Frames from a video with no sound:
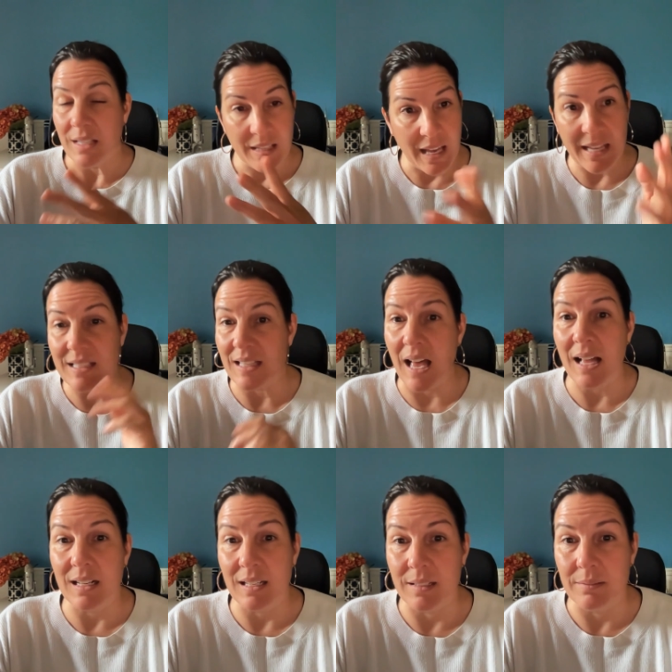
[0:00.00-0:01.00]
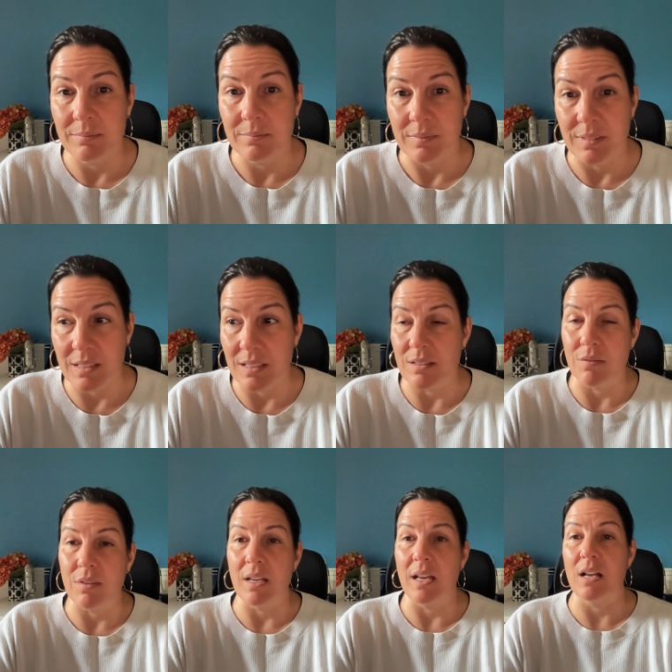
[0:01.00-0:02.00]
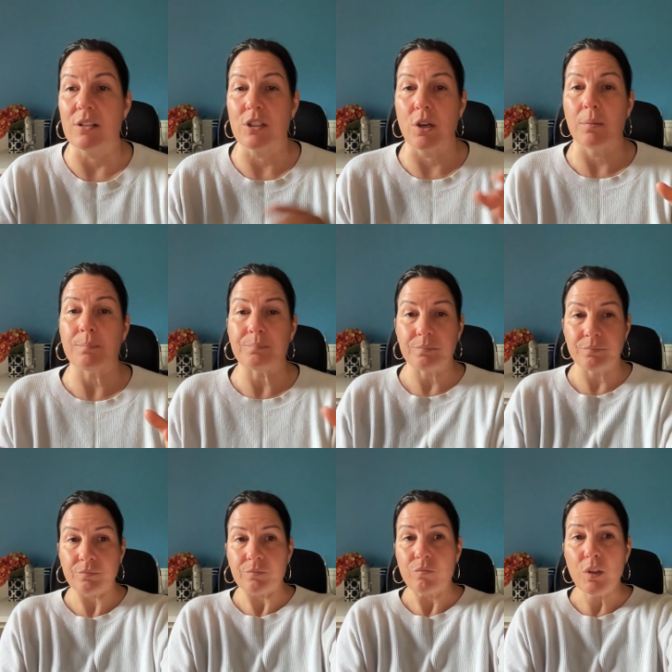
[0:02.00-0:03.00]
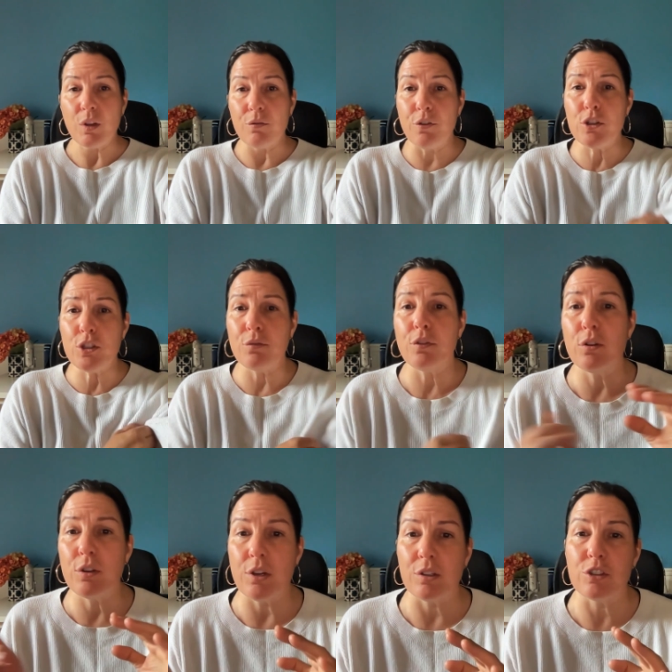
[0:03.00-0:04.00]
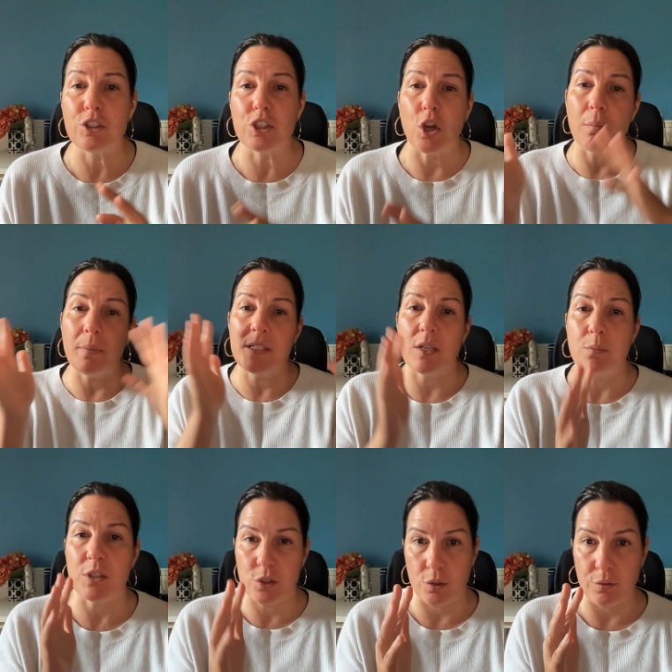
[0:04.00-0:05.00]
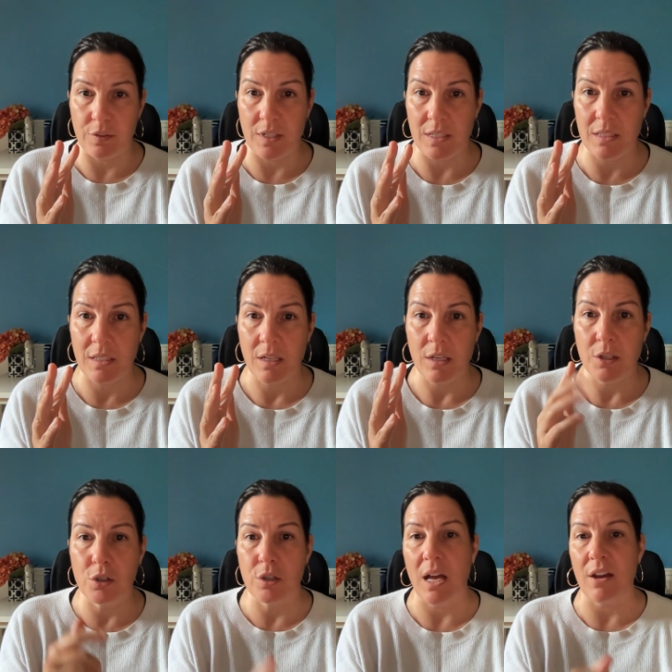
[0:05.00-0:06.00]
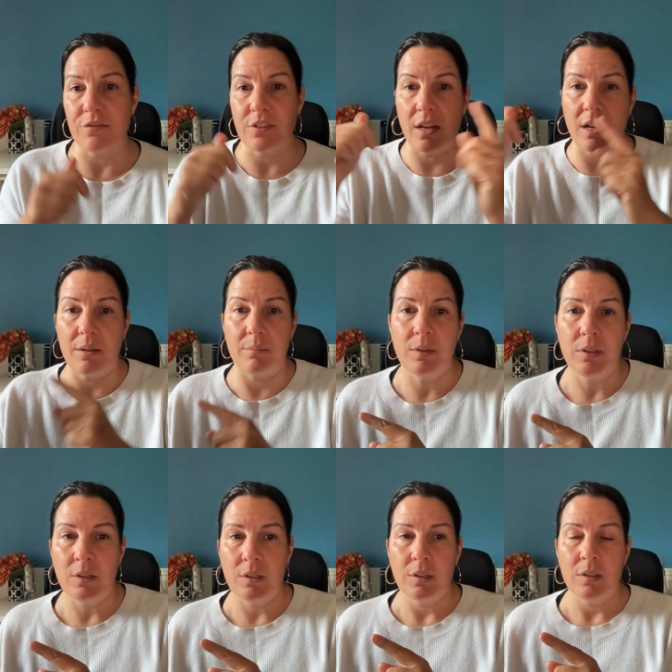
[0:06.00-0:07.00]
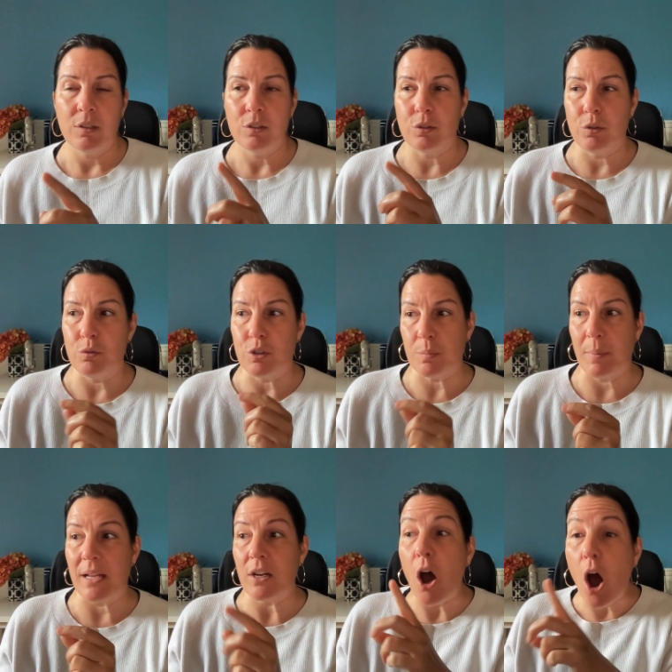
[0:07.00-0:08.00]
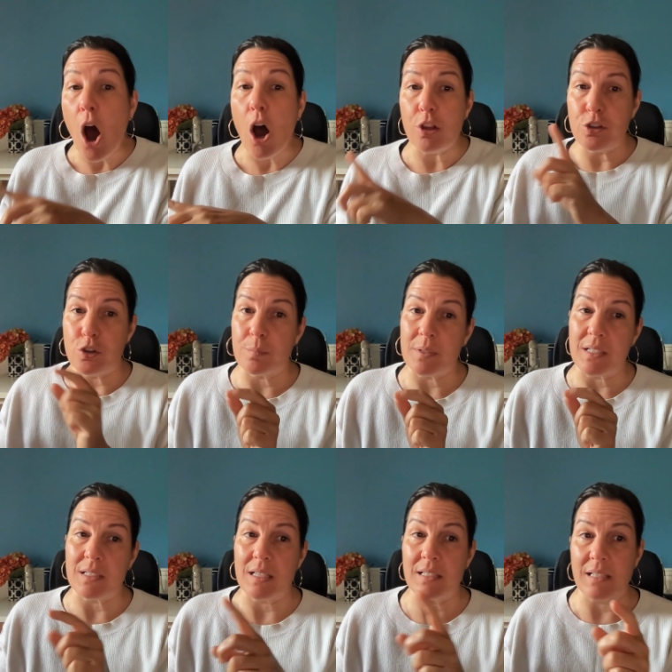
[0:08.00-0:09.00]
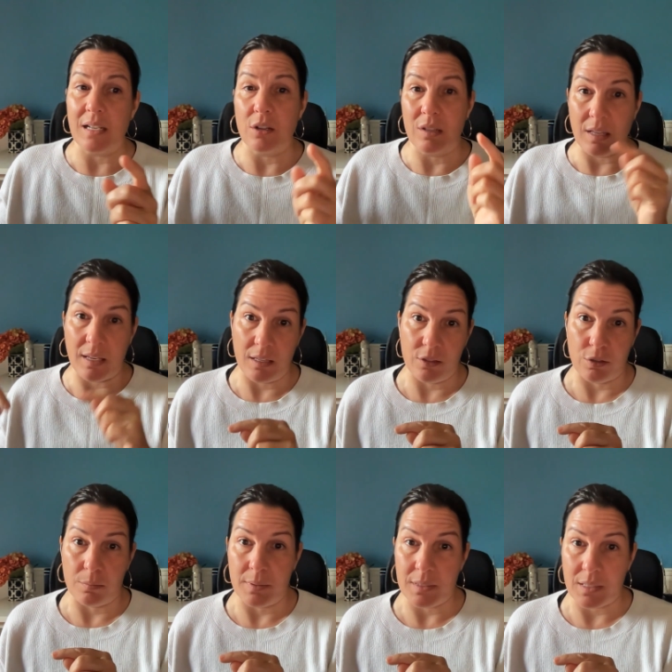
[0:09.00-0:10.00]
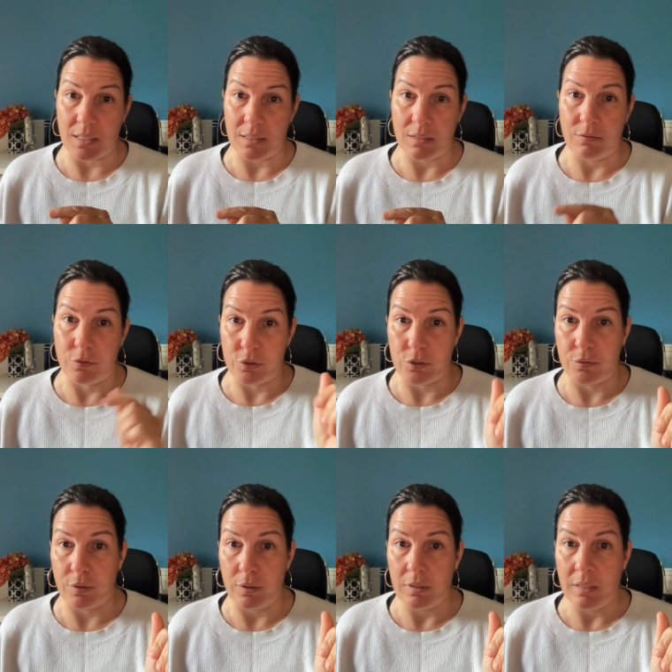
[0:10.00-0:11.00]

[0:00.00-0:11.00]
Exactly. This is something else. So, first of all, you're so busy with service, you don't have time to spend on your business instead of in your business, first of all.